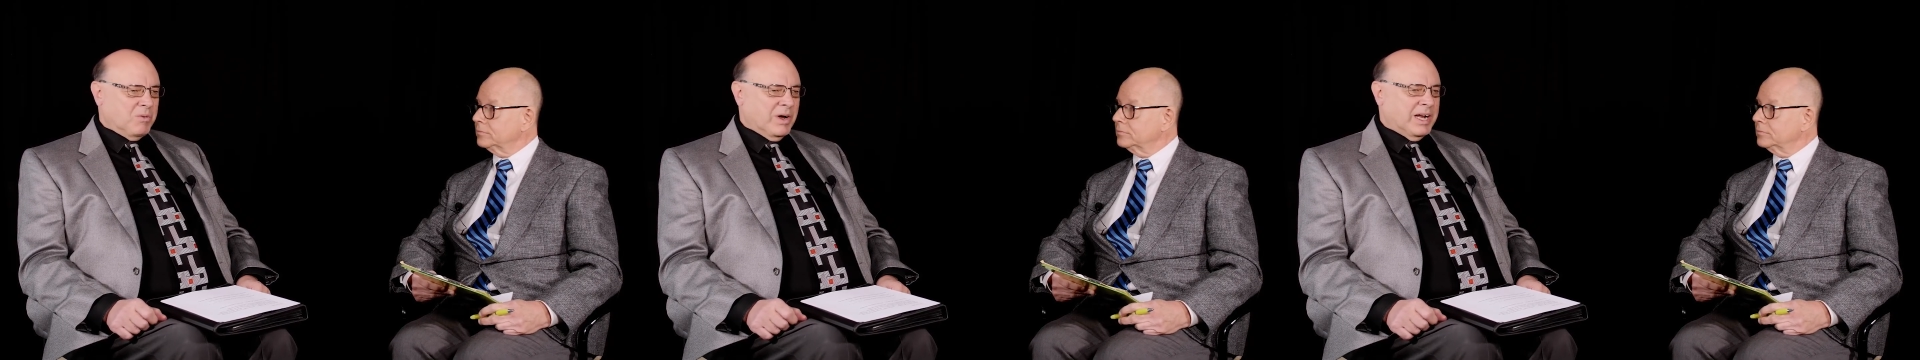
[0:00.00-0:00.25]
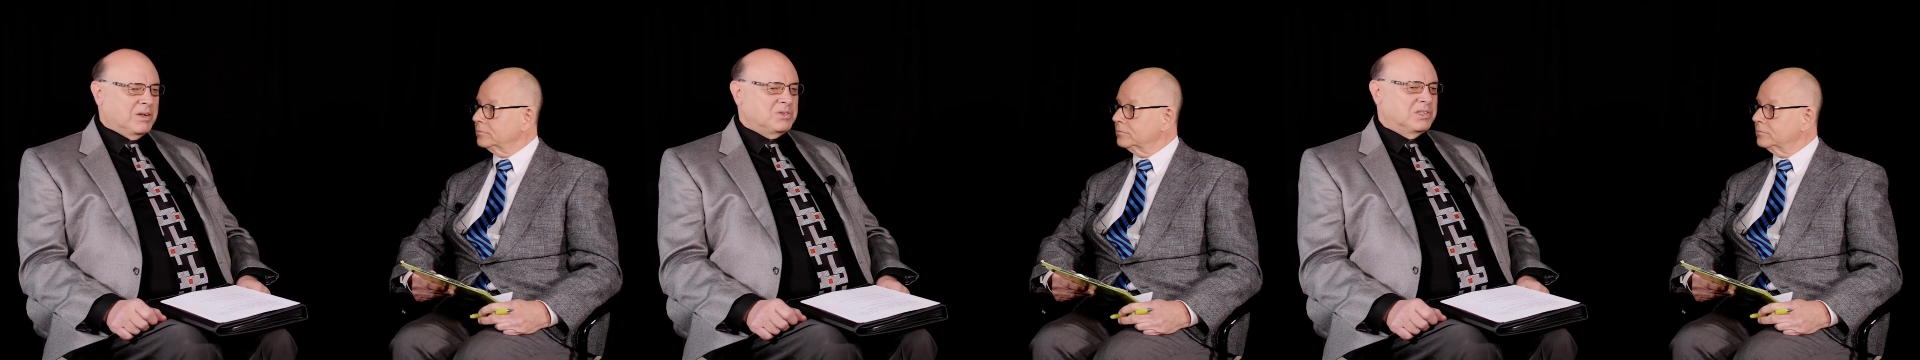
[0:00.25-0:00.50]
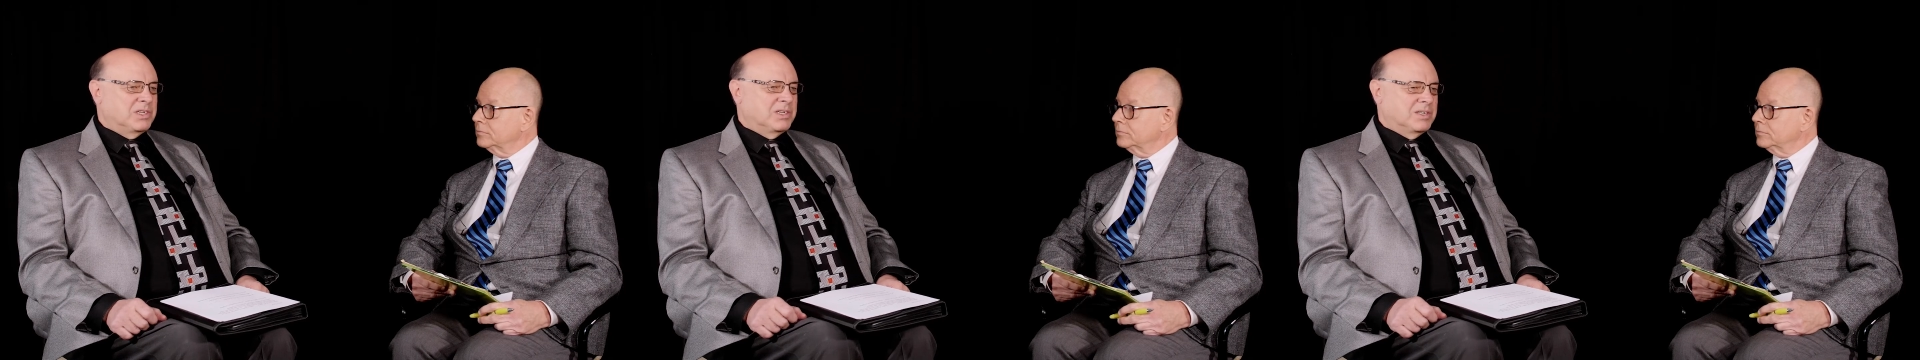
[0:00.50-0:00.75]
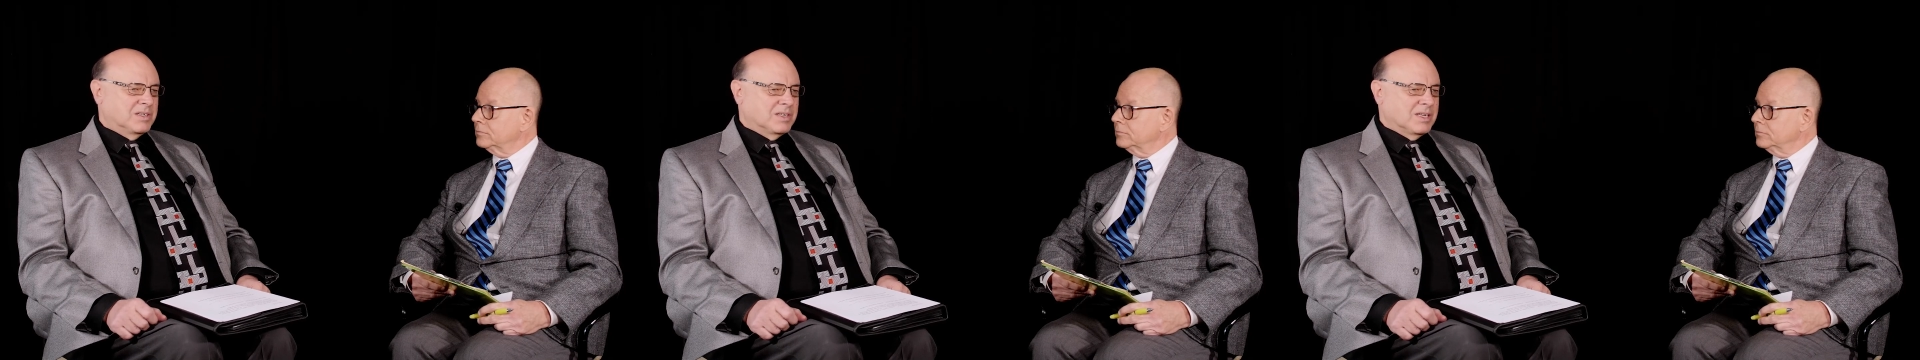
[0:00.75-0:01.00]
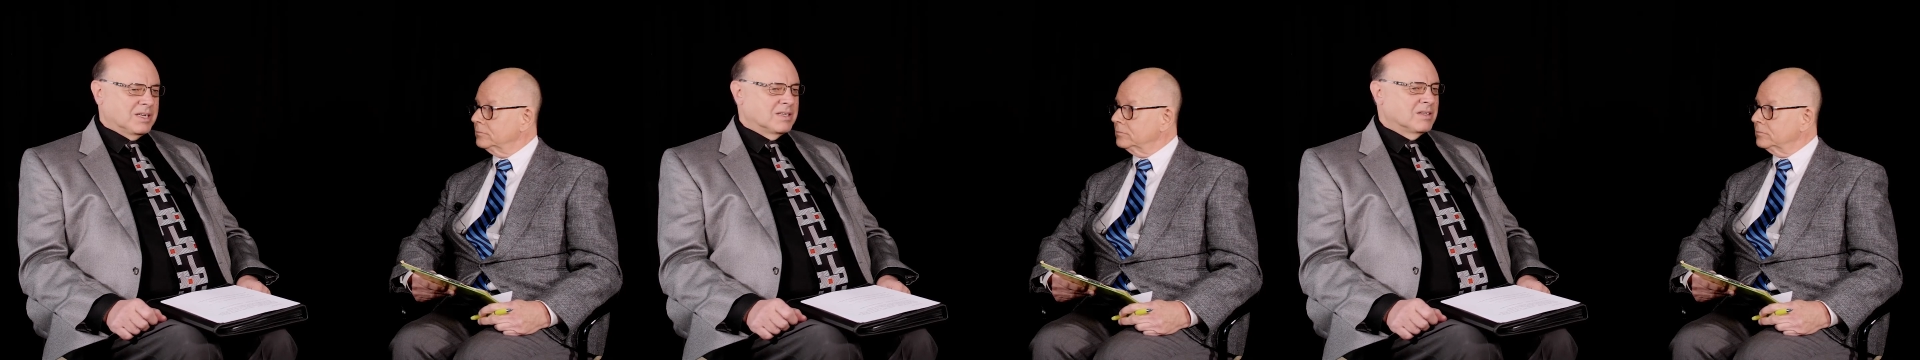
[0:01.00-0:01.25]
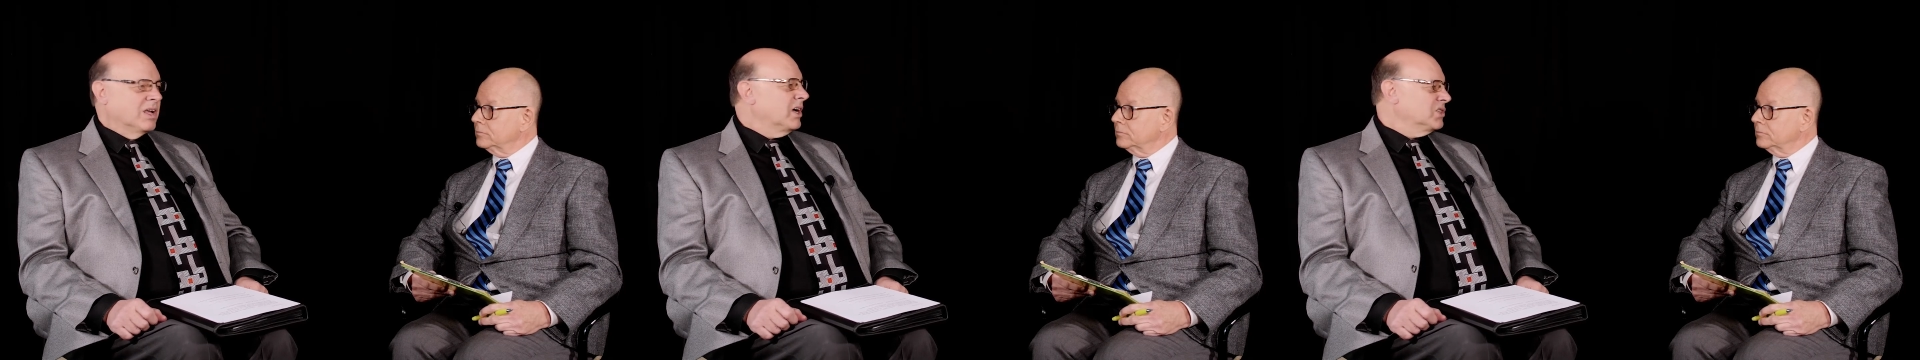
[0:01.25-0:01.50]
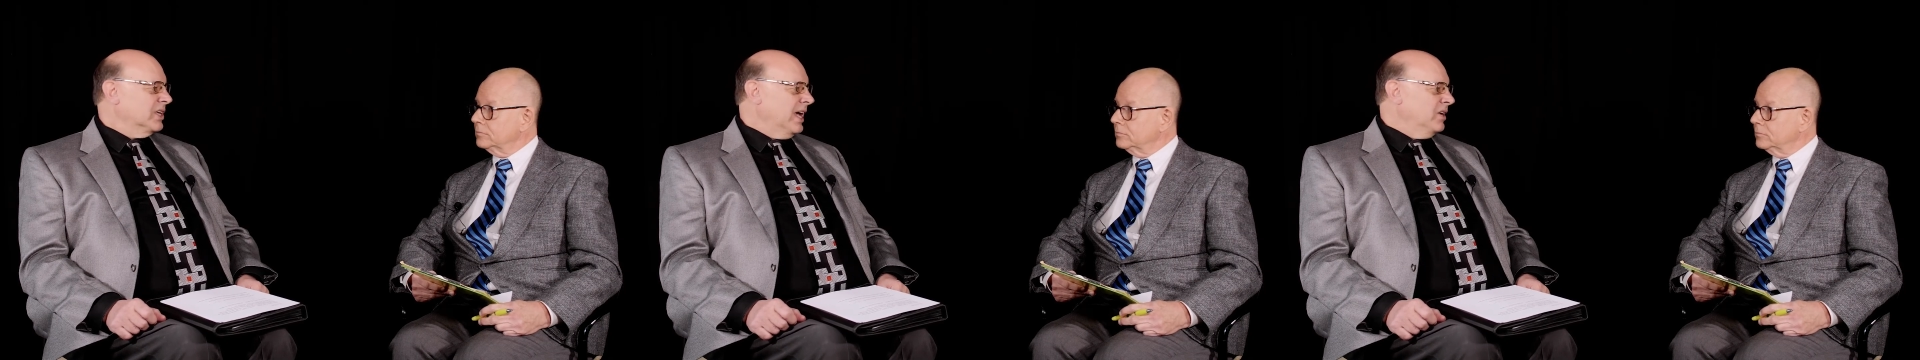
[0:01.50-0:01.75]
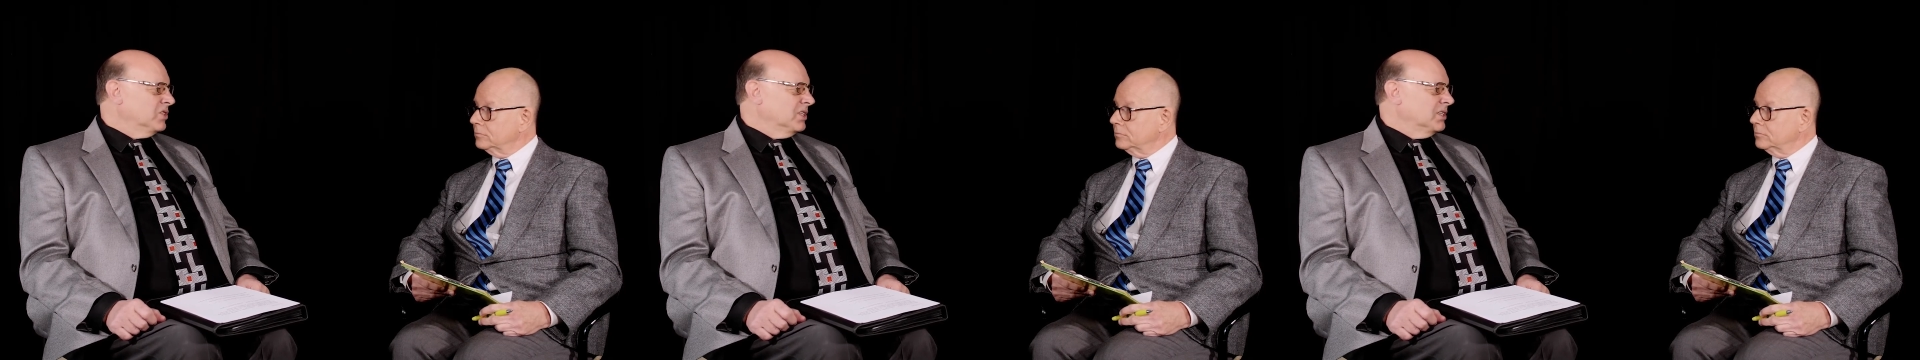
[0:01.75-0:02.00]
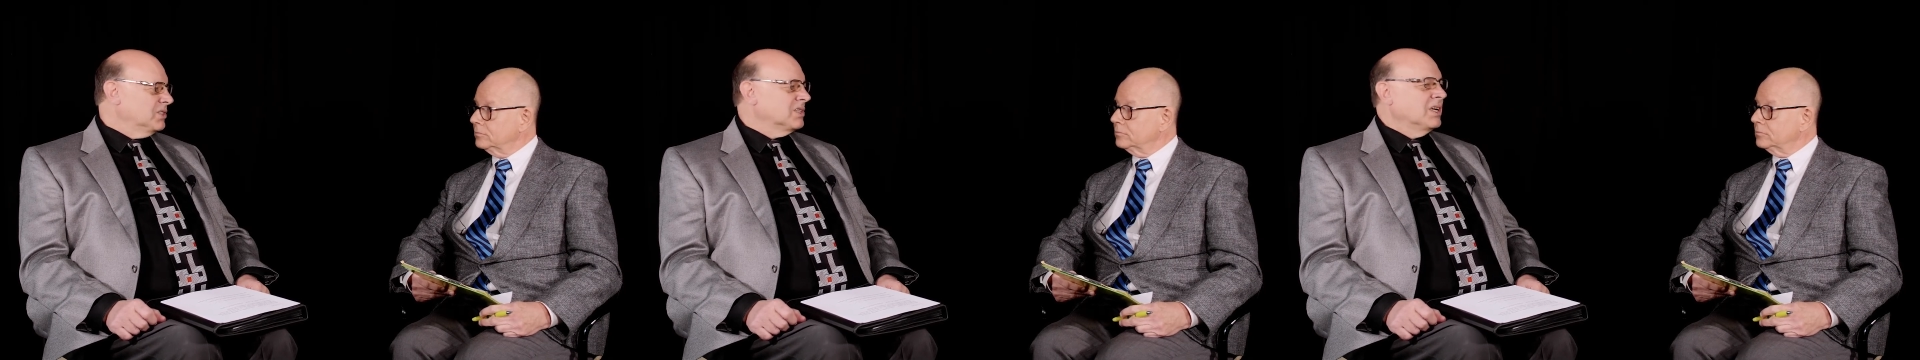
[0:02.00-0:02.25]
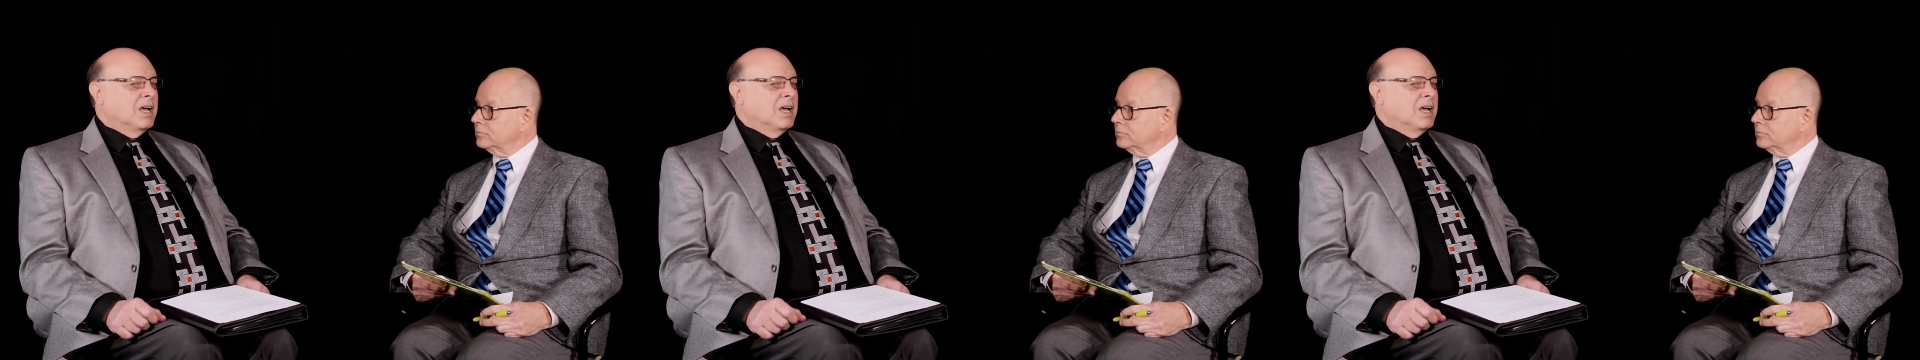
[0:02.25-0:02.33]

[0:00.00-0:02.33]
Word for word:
Speaker 1: I went out to Los Angeles